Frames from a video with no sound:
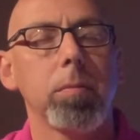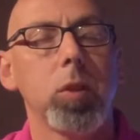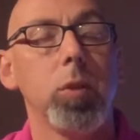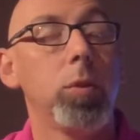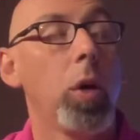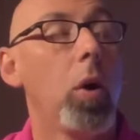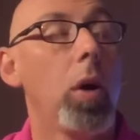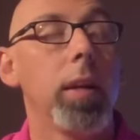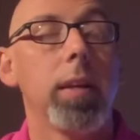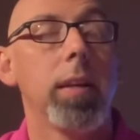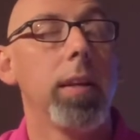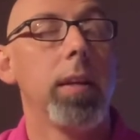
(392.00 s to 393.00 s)
You taught
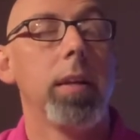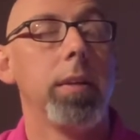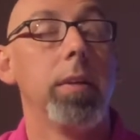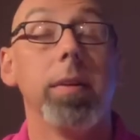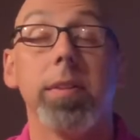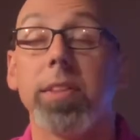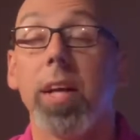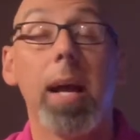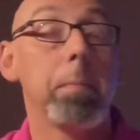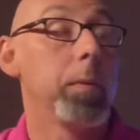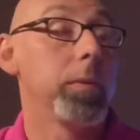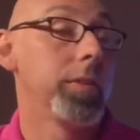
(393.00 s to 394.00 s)
your
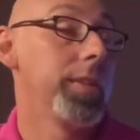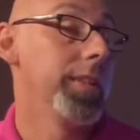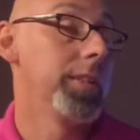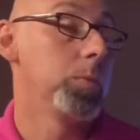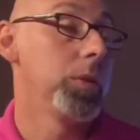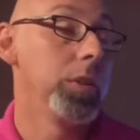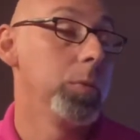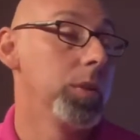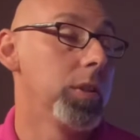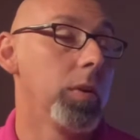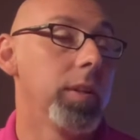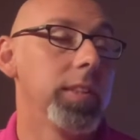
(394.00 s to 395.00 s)
disciples this when you
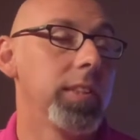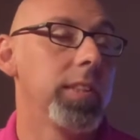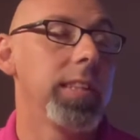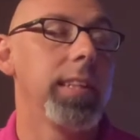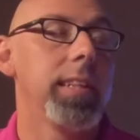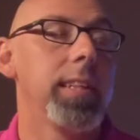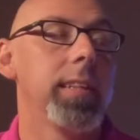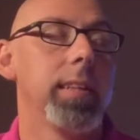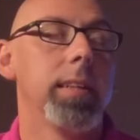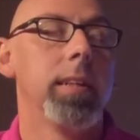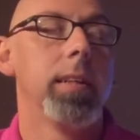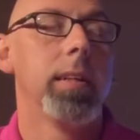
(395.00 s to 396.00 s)
was on the sea and
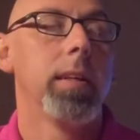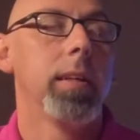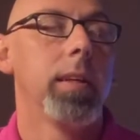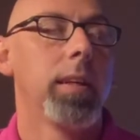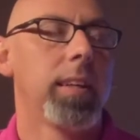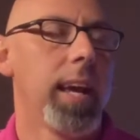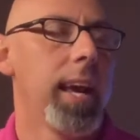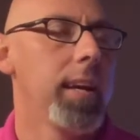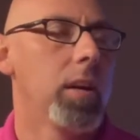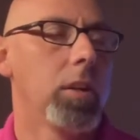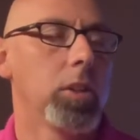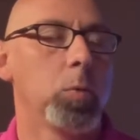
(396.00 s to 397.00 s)

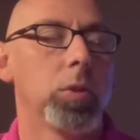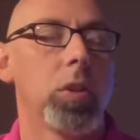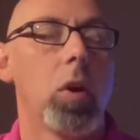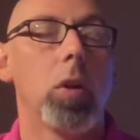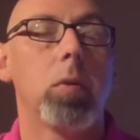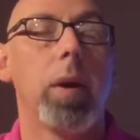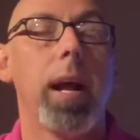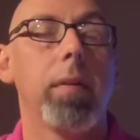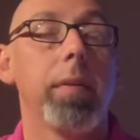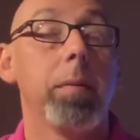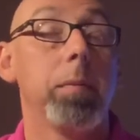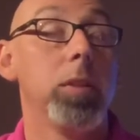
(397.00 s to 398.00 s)
chaos was all around
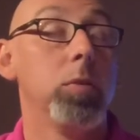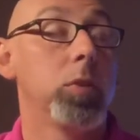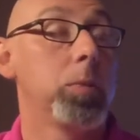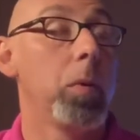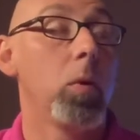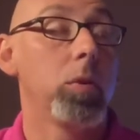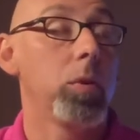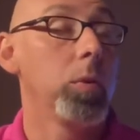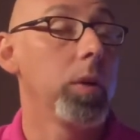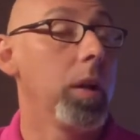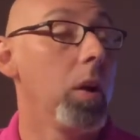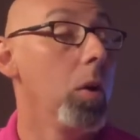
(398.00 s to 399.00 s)
them, and you spoke to
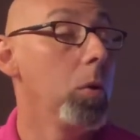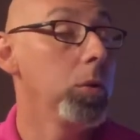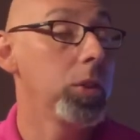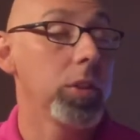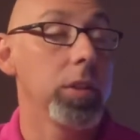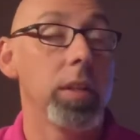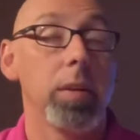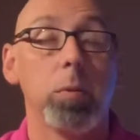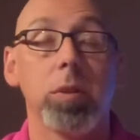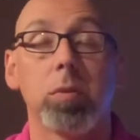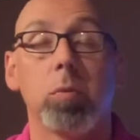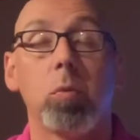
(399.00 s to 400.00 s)
an ocean that
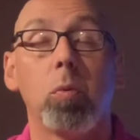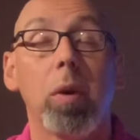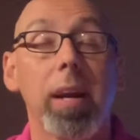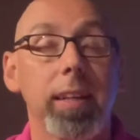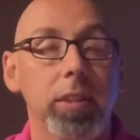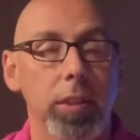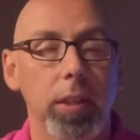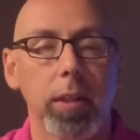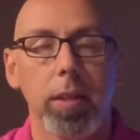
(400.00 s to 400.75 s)
was raging.